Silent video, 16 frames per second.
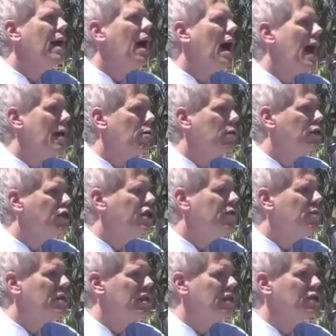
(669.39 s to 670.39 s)
higher
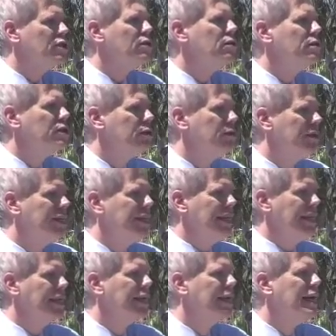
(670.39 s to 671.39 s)
achievement than students who
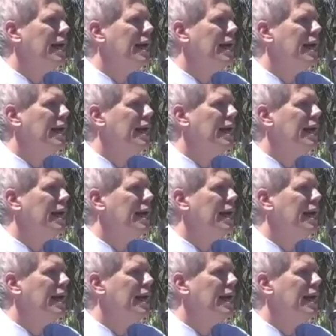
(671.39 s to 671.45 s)
didn't.